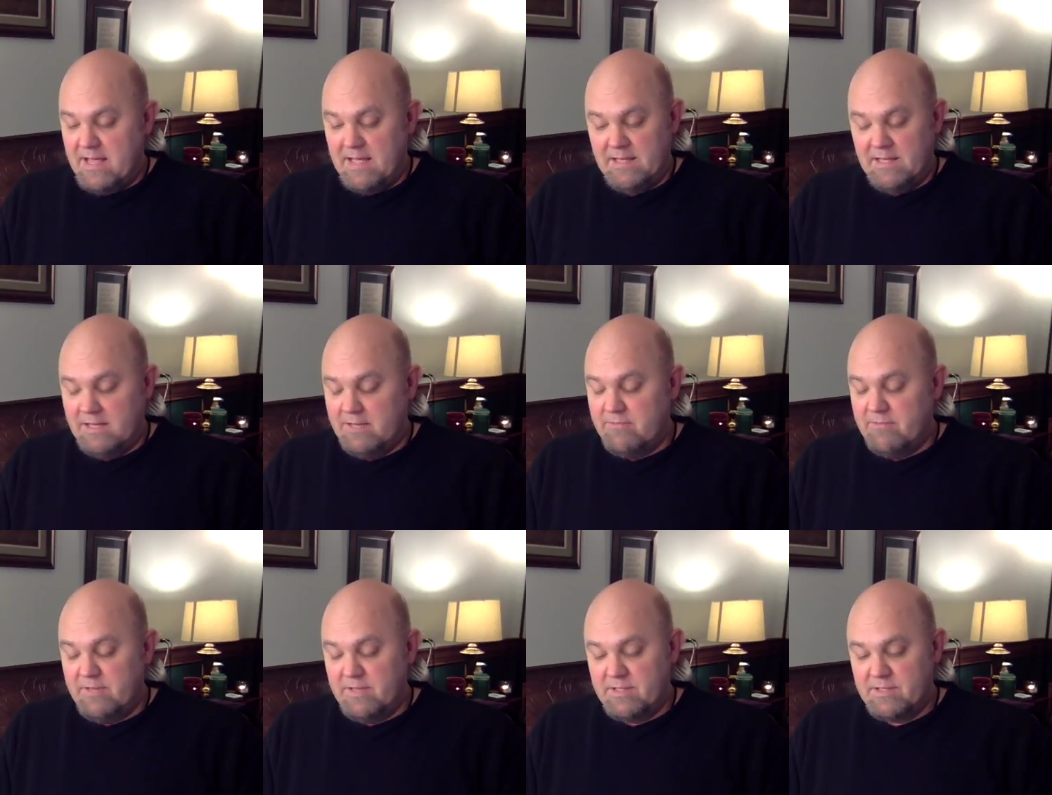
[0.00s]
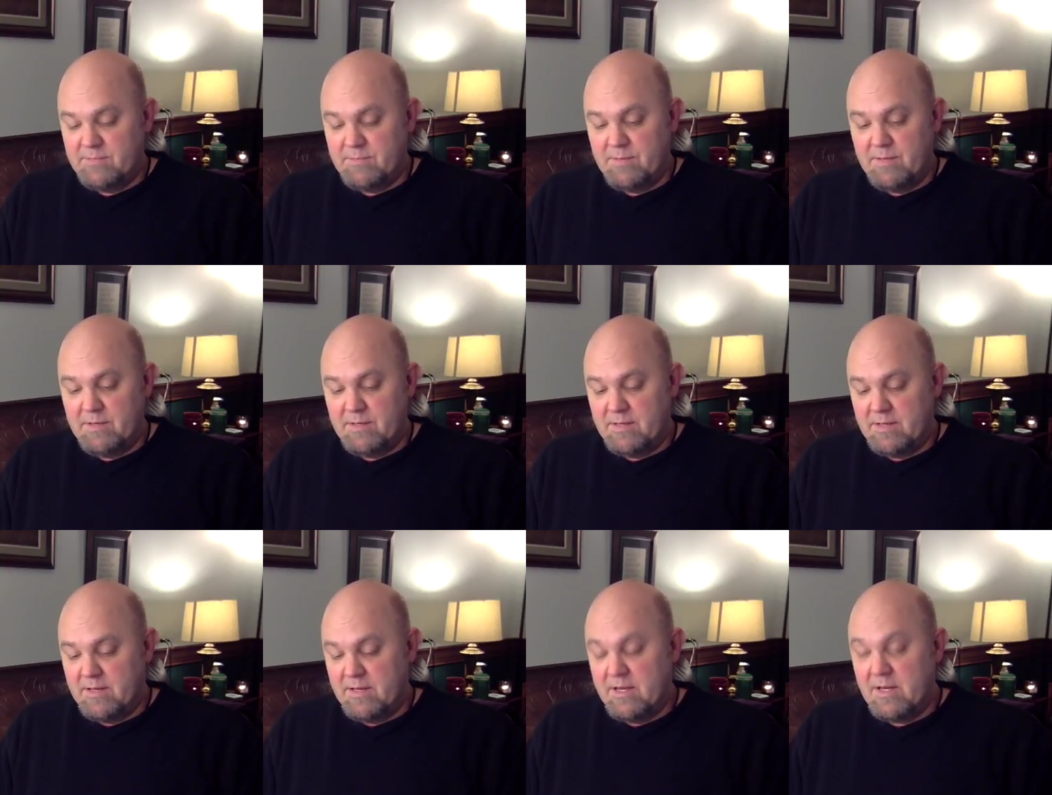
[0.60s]
I love this, but
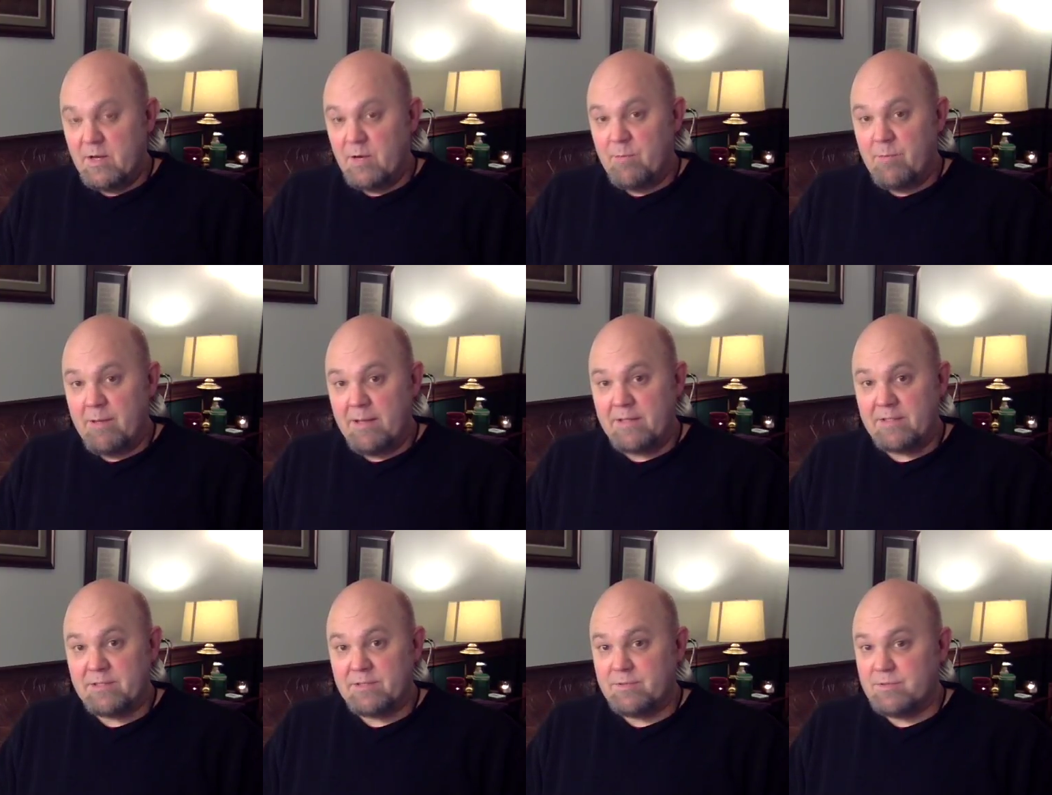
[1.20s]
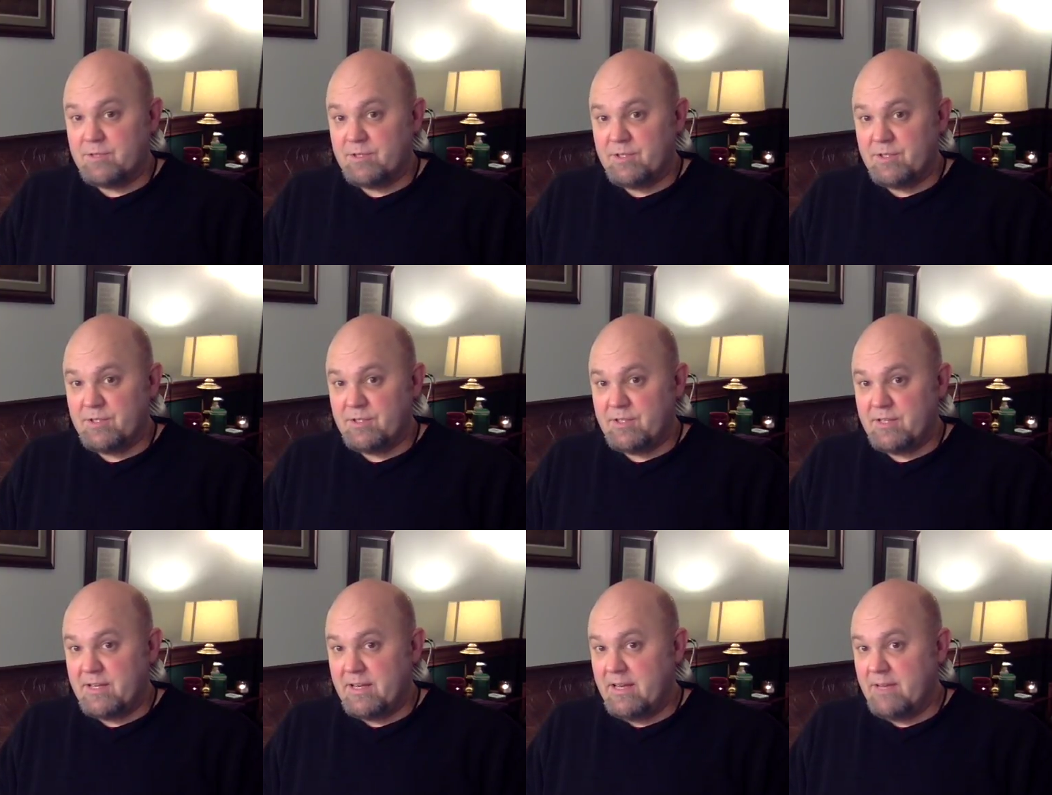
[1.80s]
you know, Pastor was
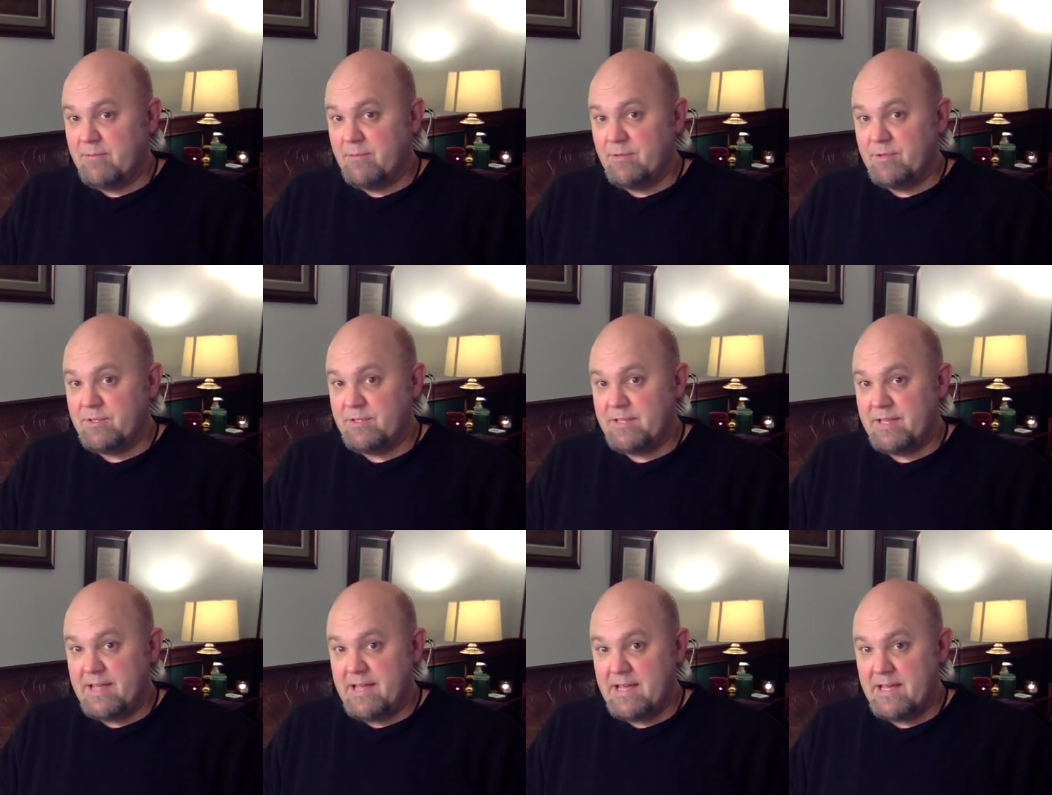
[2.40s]
just in Hebrews 10,